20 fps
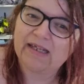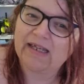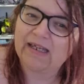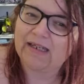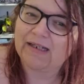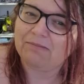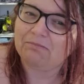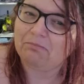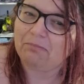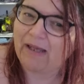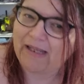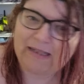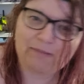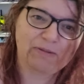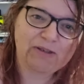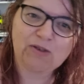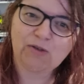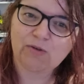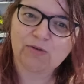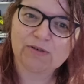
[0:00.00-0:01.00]
and
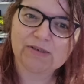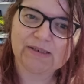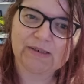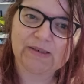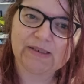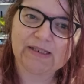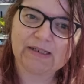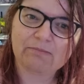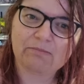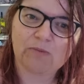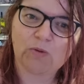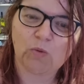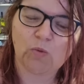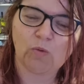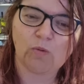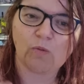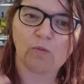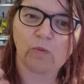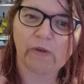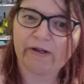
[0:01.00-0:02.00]
maybe who did them
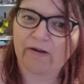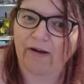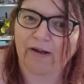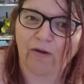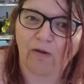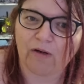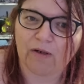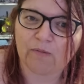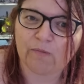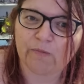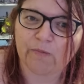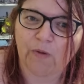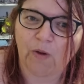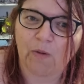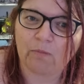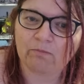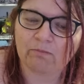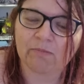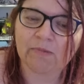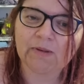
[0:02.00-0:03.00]
or where I got it
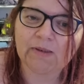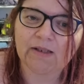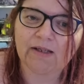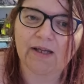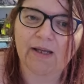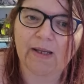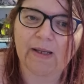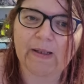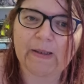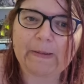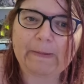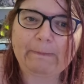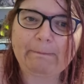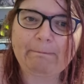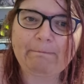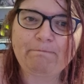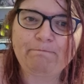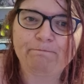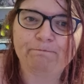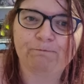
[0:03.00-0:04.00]
from,
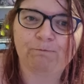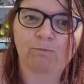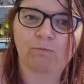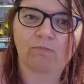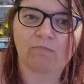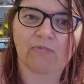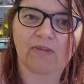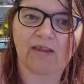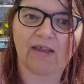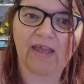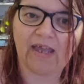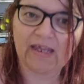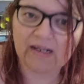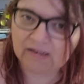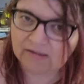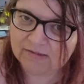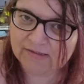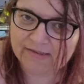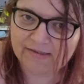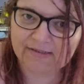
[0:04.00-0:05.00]

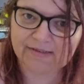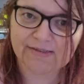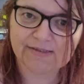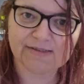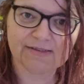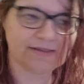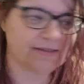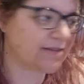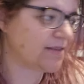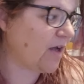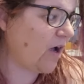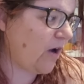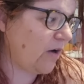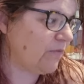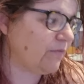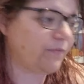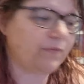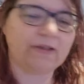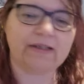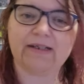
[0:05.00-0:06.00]
and
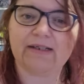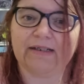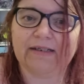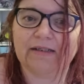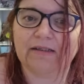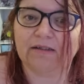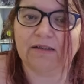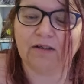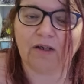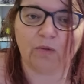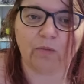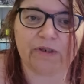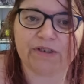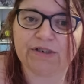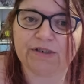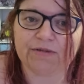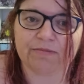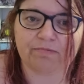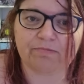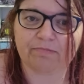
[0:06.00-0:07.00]
hopefully, you know,
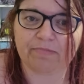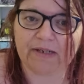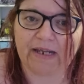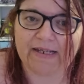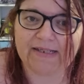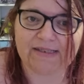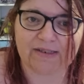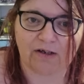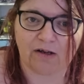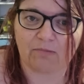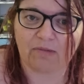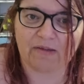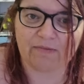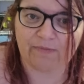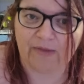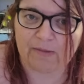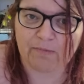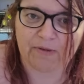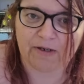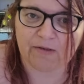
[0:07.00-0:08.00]
which place I got my
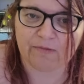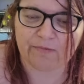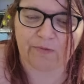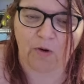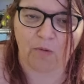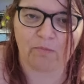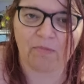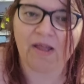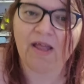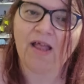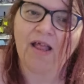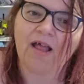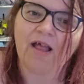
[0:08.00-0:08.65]
fabric from.